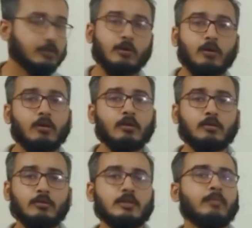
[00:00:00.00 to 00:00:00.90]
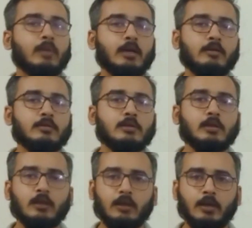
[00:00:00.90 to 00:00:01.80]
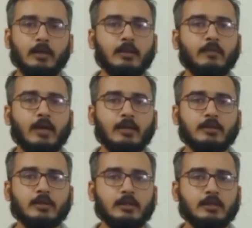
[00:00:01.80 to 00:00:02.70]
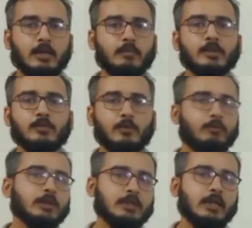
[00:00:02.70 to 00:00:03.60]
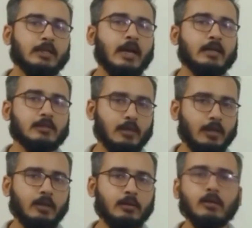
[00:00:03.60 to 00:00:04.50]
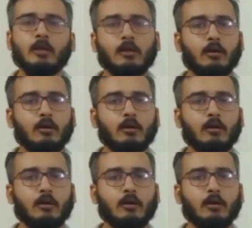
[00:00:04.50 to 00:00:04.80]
all those amounts in the financial statements for which it has legal or